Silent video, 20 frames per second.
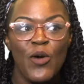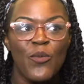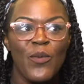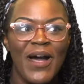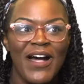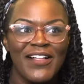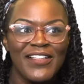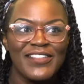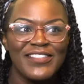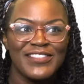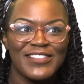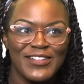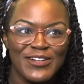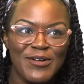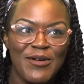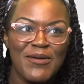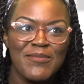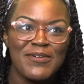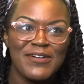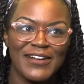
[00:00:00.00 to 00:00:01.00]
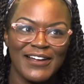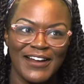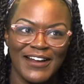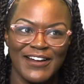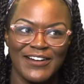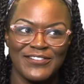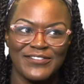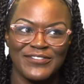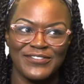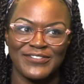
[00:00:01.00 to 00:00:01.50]
Well, the normal
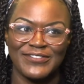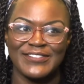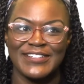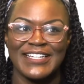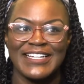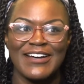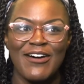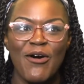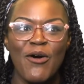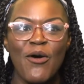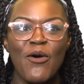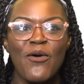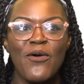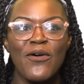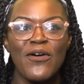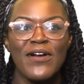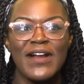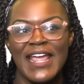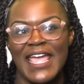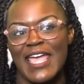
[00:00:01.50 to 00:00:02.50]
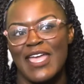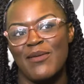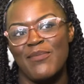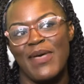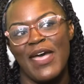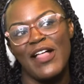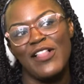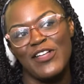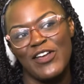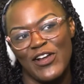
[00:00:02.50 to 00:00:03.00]
curve or a
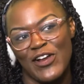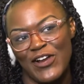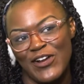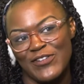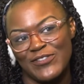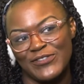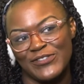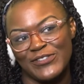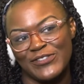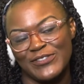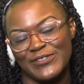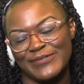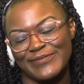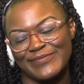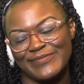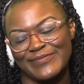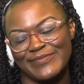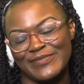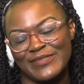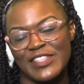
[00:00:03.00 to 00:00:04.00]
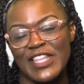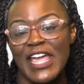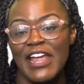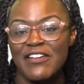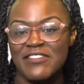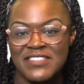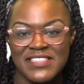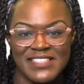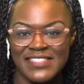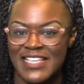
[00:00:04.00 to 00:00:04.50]
bell curve.
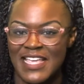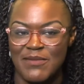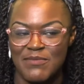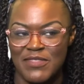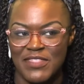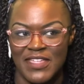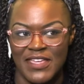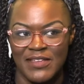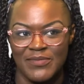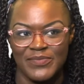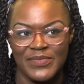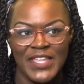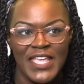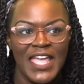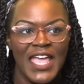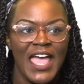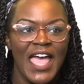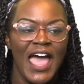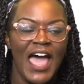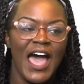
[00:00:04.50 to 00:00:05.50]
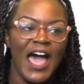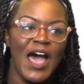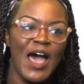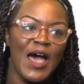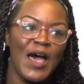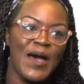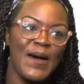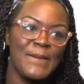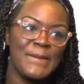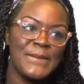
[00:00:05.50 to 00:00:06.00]
They're the same thing.
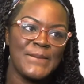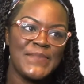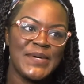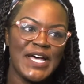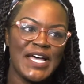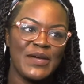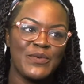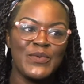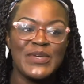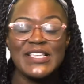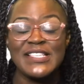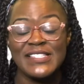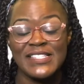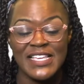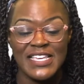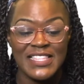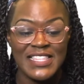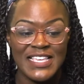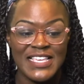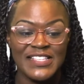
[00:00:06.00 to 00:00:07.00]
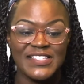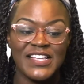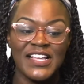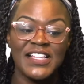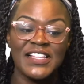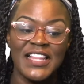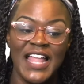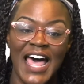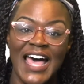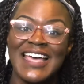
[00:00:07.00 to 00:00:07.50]
Um, but we see these
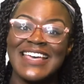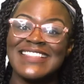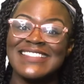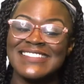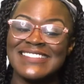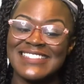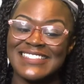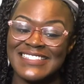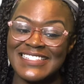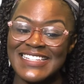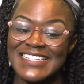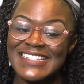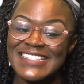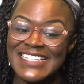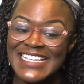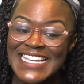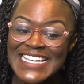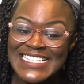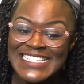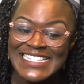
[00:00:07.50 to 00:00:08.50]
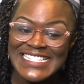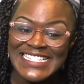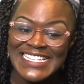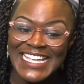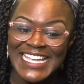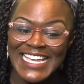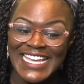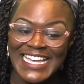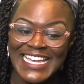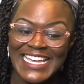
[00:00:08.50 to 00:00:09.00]
a lot in
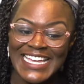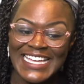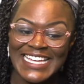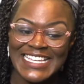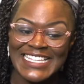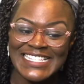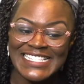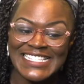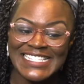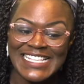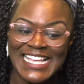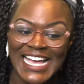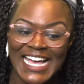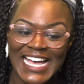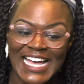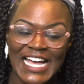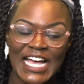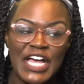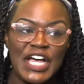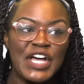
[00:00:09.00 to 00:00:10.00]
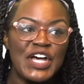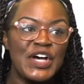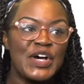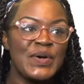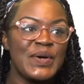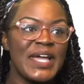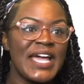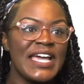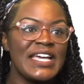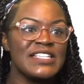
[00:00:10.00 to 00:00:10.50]
statistics. Uh,
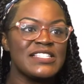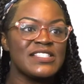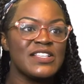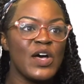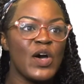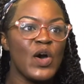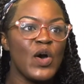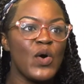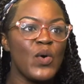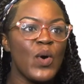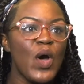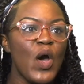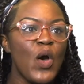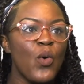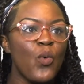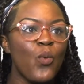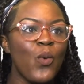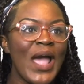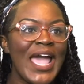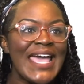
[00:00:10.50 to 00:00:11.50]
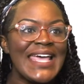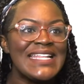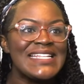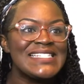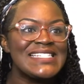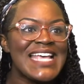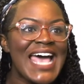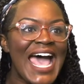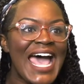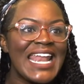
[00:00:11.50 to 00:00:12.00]
okay, so when
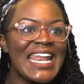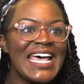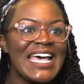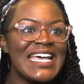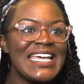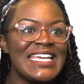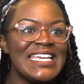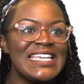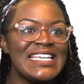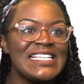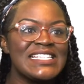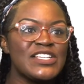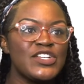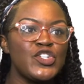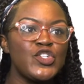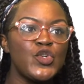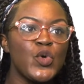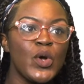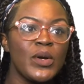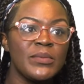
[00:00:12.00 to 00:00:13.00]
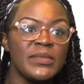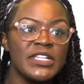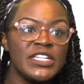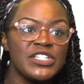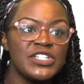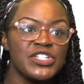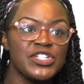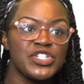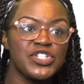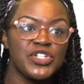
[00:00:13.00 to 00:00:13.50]
data is normally
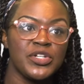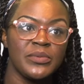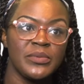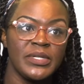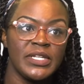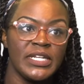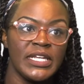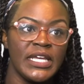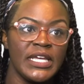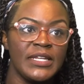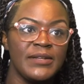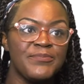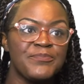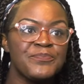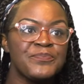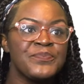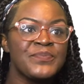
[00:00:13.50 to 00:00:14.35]
distributed,